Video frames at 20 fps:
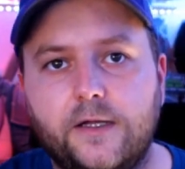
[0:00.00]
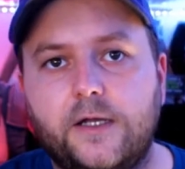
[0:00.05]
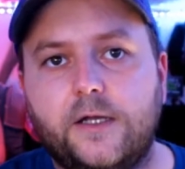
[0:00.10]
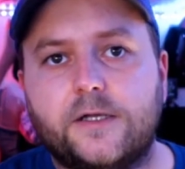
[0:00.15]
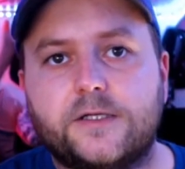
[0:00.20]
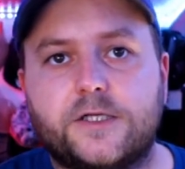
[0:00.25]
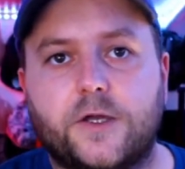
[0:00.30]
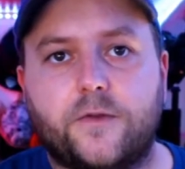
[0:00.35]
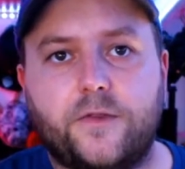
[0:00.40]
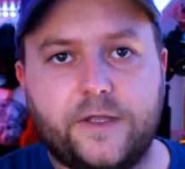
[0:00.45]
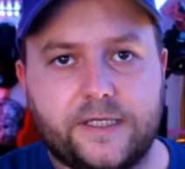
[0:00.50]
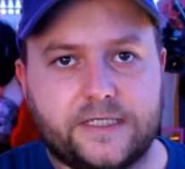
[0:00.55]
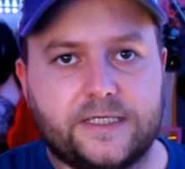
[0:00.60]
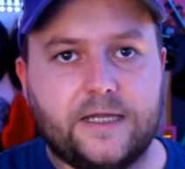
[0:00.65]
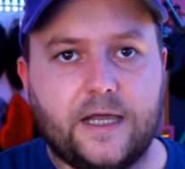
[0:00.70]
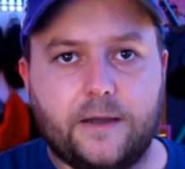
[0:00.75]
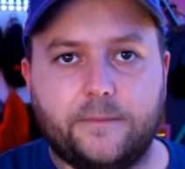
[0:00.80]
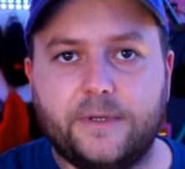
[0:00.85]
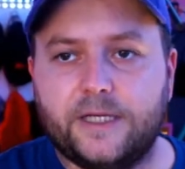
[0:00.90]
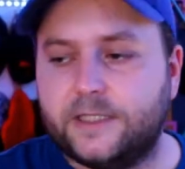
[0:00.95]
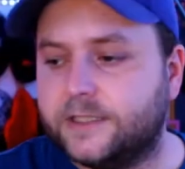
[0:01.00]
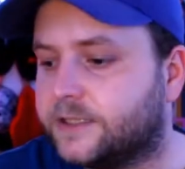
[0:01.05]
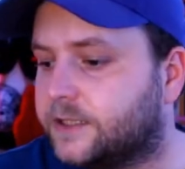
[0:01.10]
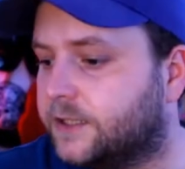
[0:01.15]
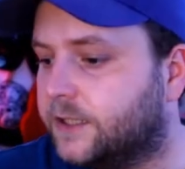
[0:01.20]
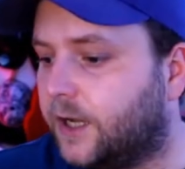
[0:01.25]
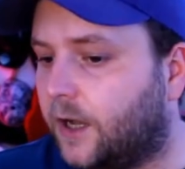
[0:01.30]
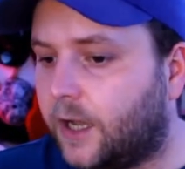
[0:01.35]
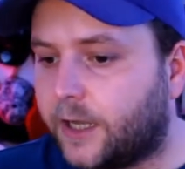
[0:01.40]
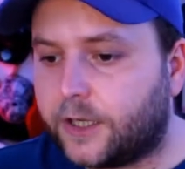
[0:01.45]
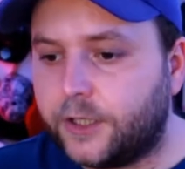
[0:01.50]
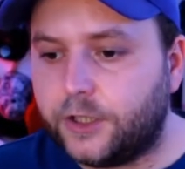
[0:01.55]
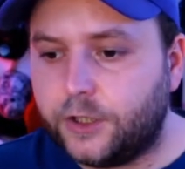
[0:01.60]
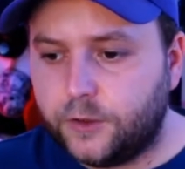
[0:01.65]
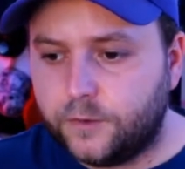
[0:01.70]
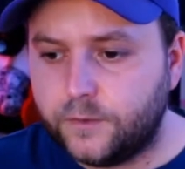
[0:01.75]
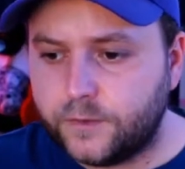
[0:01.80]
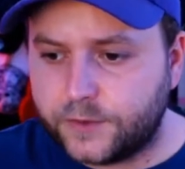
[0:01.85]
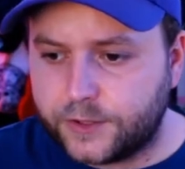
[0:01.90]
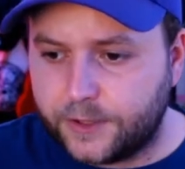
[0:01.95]
So this now means that I can
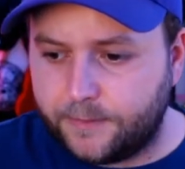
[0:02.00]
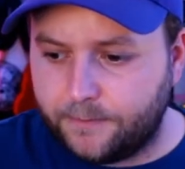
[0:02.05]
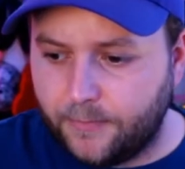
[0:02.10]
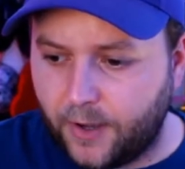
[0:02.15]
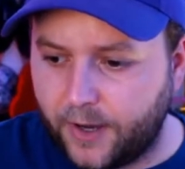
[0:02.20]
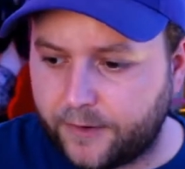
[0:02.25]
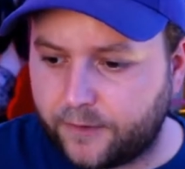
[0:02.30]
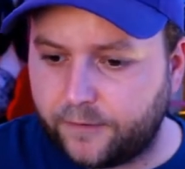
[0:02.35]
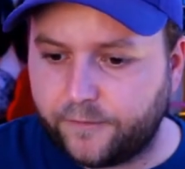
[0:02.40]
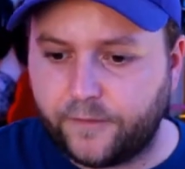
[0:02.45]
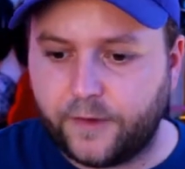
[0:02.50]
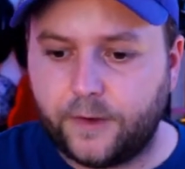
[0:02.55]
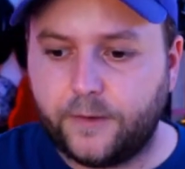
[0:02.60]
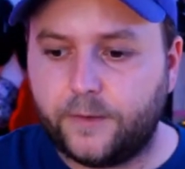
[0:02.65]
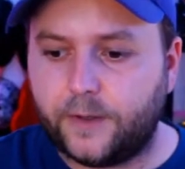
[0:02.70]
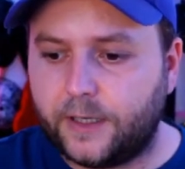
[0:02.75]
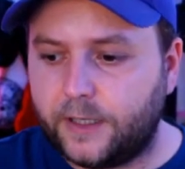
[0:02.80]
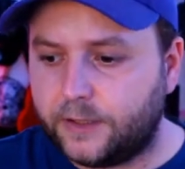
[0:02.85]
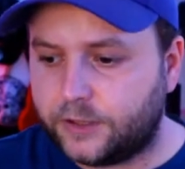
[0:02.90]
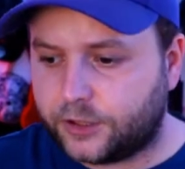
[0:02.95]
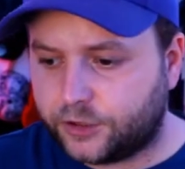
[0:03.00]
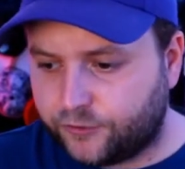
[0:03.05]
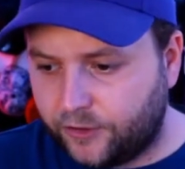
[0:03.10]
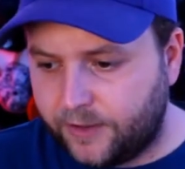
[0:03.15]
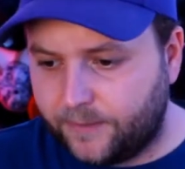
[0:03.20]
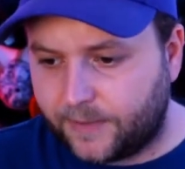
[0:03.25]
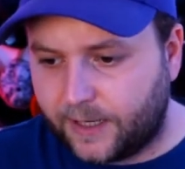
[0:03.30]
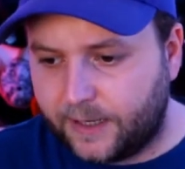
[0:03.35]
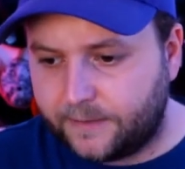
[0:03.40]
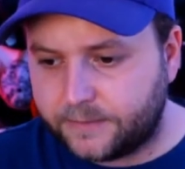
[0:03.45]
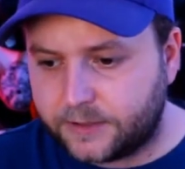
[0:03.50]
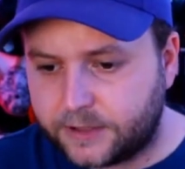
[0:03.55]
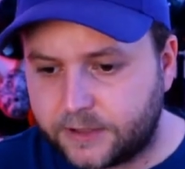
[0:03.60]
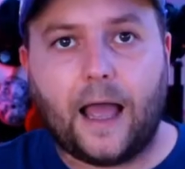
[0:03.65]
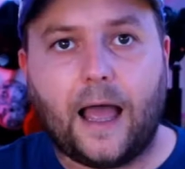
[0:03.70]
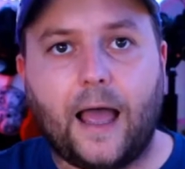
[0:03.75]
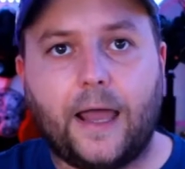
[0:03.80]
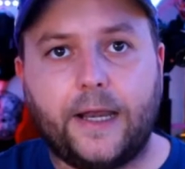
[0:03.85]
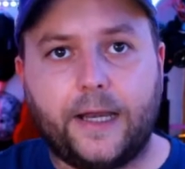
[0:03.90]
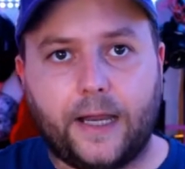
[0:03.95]
use the microphone in Streamlabs
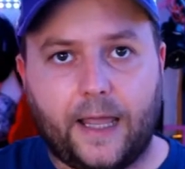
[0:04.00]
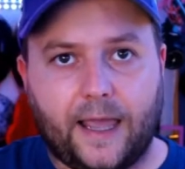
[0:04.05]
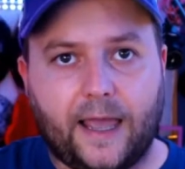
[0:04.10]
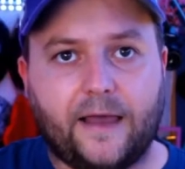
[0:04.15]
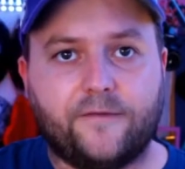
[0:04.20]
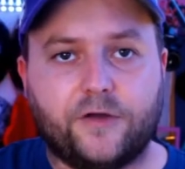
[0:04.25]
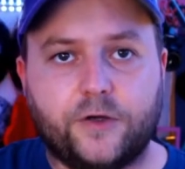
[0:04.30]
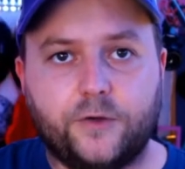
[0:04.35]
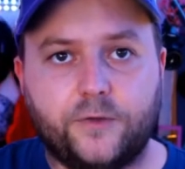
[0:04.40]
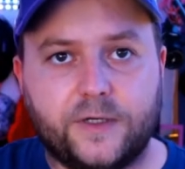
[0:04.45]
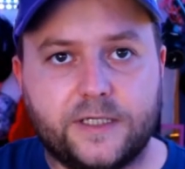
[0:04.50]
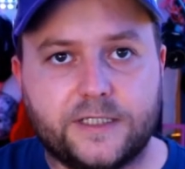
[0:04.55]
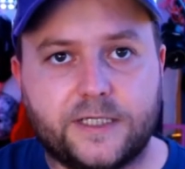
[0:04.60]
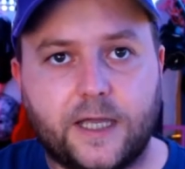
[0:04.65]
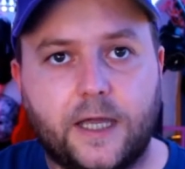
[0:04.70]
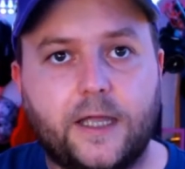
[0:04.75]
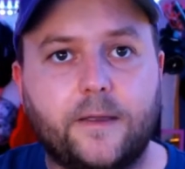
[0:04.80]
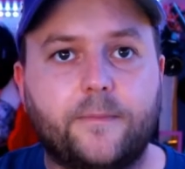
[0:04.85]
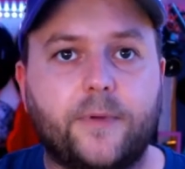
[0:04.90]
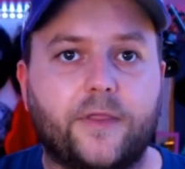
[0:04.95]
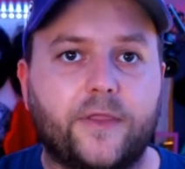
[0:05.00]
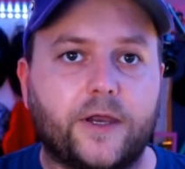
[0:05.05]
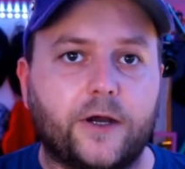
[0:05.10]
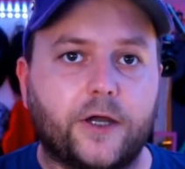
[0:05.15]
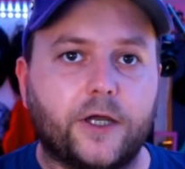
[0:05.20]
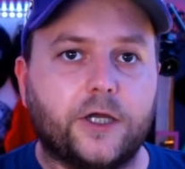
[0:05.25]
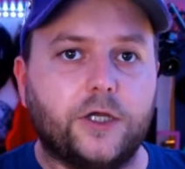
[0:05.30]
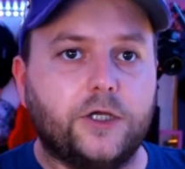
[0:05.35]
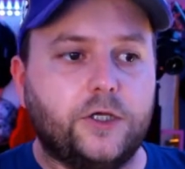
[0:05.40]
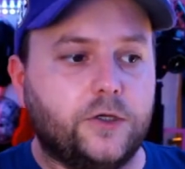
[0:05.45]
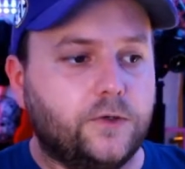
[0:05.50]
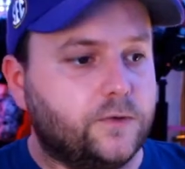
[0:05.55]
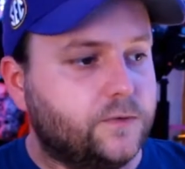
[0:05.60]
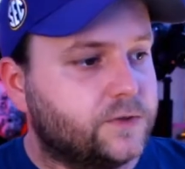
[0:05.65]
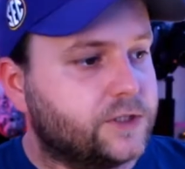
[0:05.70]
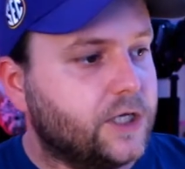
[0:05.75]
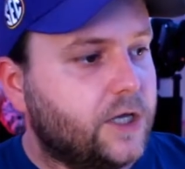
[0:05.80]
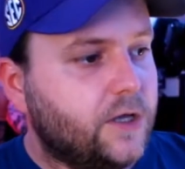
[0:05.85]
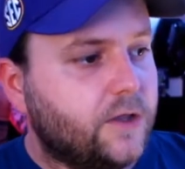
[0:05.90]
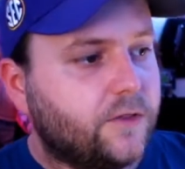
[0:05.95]
and have a noise gate, but then I can use
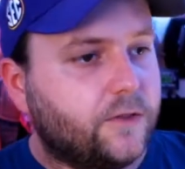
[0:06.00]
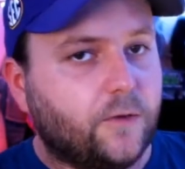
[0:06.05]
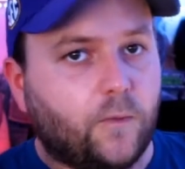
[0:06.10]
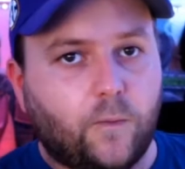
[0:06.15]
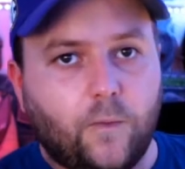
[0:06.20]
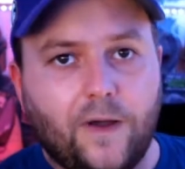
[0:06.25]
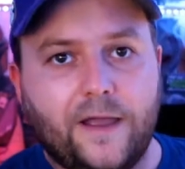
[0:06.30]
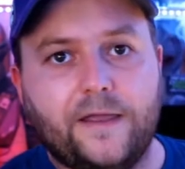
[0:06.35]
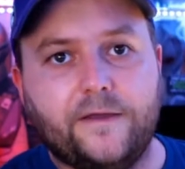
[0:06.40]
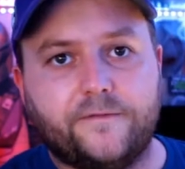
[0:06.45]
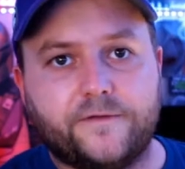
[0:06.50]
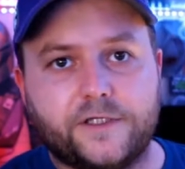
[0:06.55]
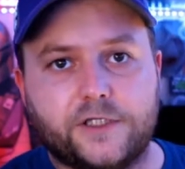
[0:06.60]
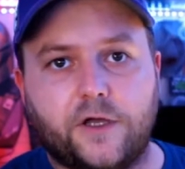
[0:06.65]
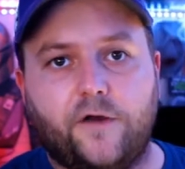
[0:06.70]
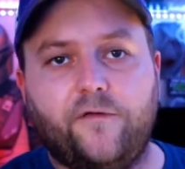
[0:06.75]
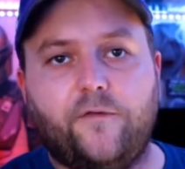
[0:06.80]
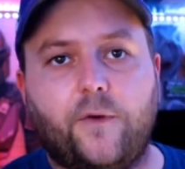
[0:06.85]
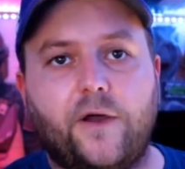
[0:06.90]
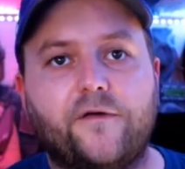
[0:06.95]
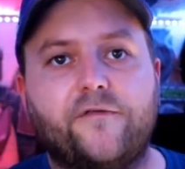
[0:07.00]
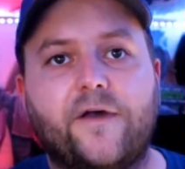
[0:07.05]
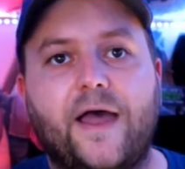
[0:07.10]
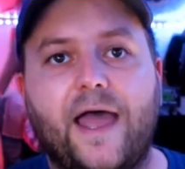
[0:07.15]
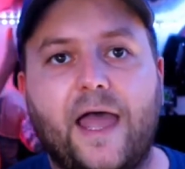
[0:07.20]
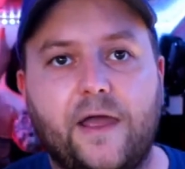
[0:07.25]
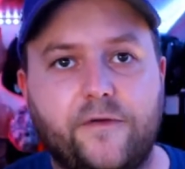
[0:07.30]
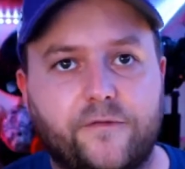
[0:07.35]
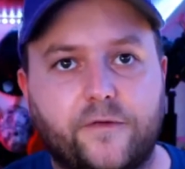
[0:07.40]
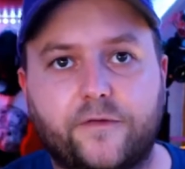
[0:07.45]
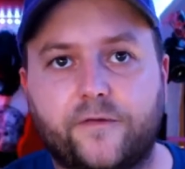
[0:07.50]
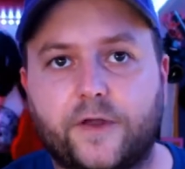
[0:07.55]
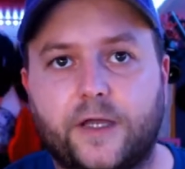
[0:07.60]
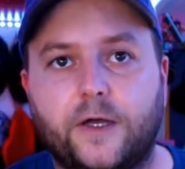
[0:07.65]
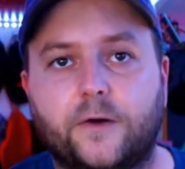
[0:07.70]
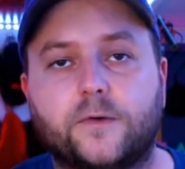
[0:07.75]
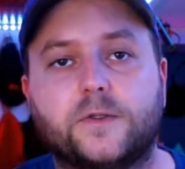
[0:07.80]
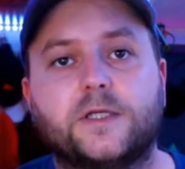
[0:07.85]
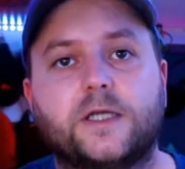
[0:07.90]
the Wave software for everything else.